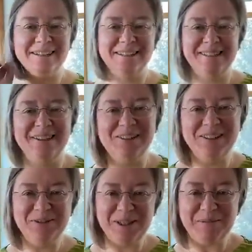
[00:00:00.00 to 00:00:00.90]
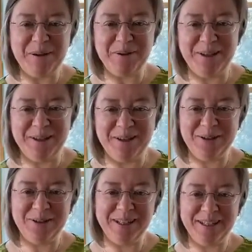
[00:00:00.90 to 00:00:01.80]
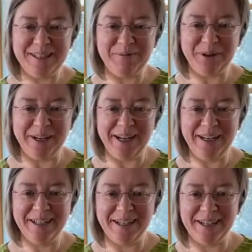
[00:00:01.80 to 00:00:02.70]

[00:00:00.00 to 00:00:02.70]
So good to be with you this morning.